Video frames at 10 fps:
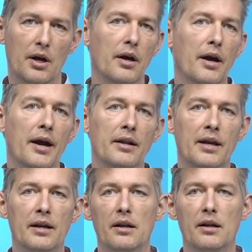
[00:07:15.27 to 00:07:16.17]
And
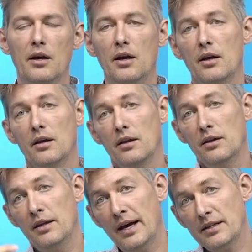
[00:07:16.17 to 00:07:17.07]
then
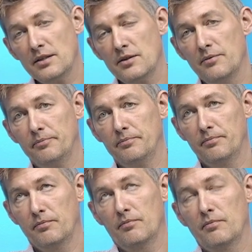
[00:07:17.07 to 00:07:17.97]
that
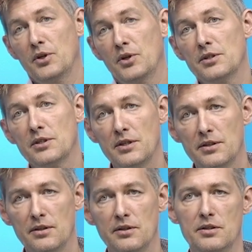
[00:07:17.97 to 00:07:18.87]

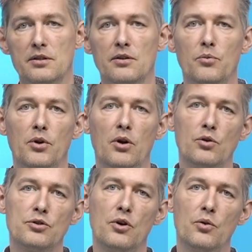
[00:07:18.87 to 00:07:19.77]
persistence will
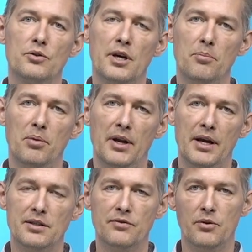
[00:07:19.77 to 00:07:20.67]
also take
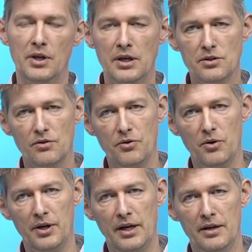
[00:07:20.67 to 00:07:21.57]
place for each of your
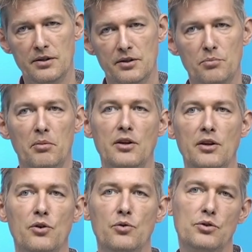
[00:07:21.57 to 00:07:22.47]
analysis
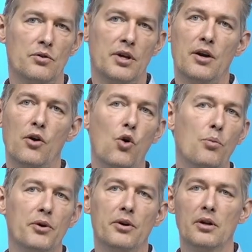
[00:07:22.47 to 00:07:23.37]
menus. So they
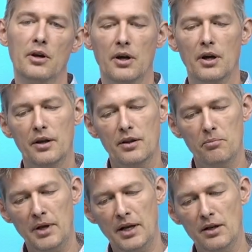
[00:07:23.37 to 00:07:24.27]
open,
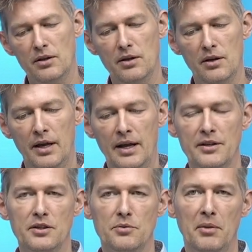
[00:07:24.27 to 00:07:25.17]
the
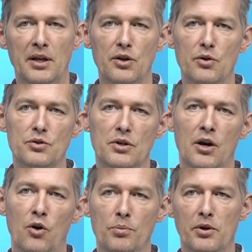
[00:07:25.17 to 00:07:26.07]
analysis menus
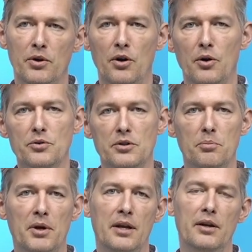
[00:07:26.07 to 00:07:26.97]
are open close
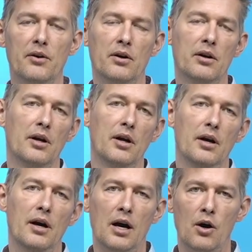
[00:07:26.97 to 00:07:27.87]
depending on
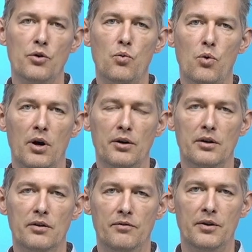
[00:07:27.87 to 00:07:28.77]
how you want
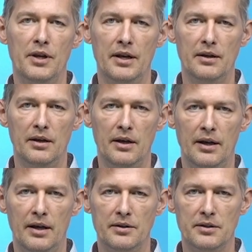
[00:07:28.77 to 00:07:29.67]
it for that
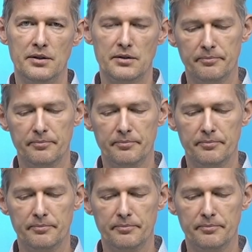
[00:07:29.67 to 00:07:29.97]
analysis.